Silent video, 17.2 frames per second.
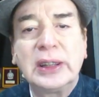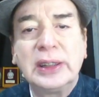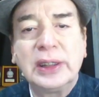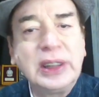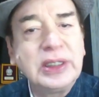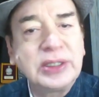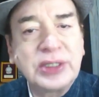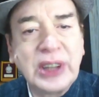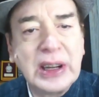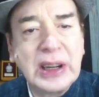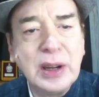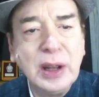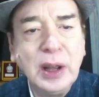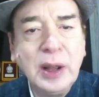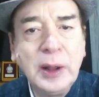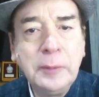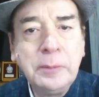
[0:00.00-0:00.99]
And he said,
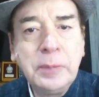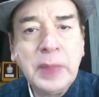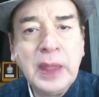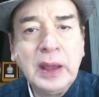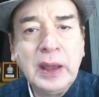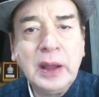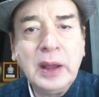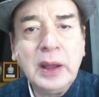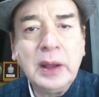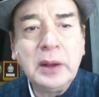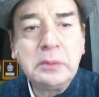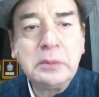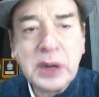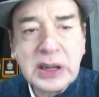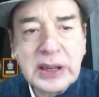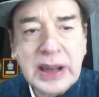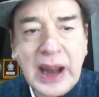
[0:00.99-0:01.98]

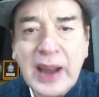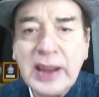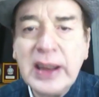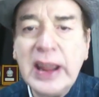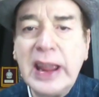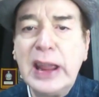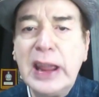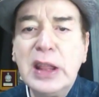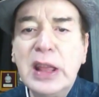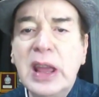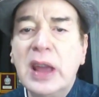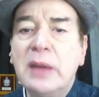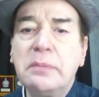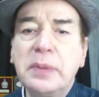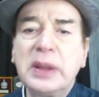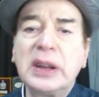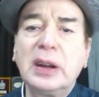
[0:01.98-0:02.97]
But daddy, the
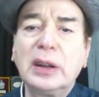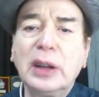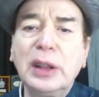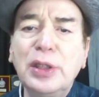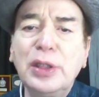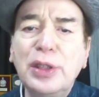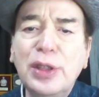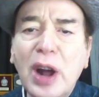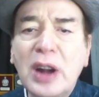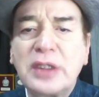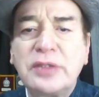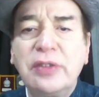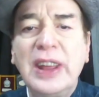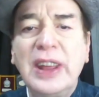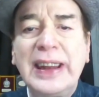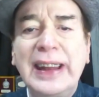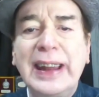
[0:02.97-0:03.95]
emperor is not
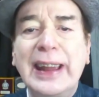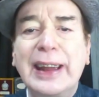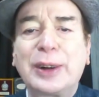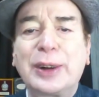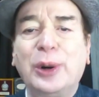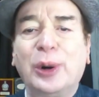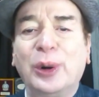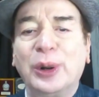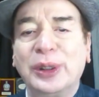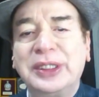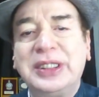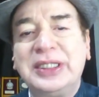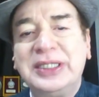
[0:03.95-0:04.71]
wearing a coat.